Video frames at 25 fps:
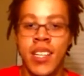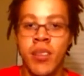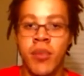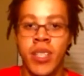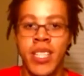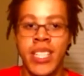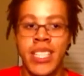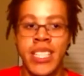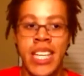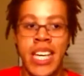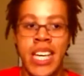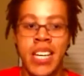And
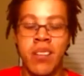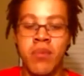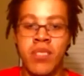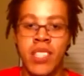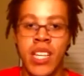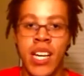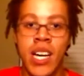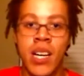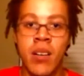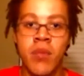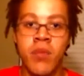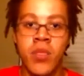when it came
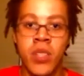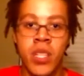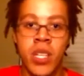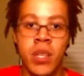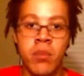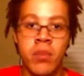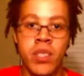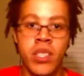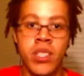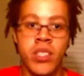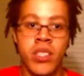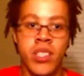time for
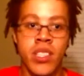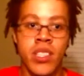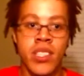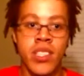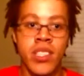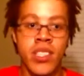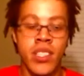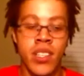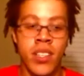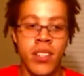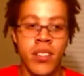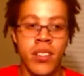him to,
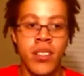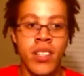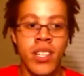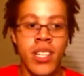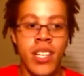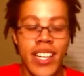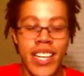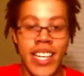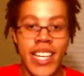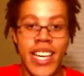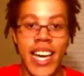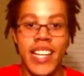you know,
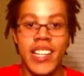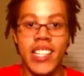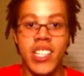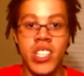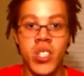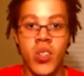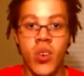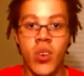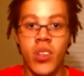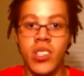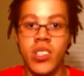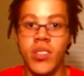he had the
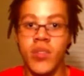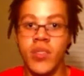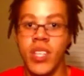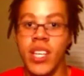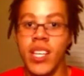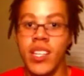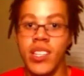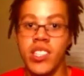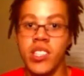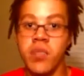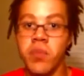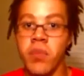choice of
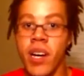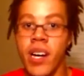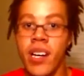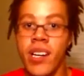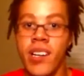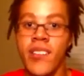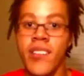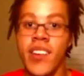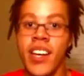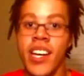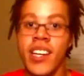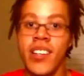killing
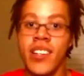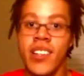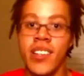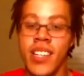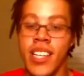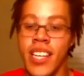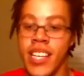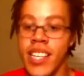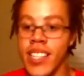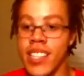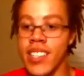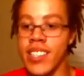Spider-Man or,
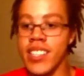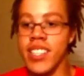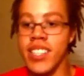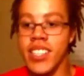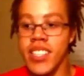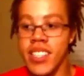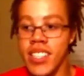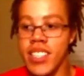like,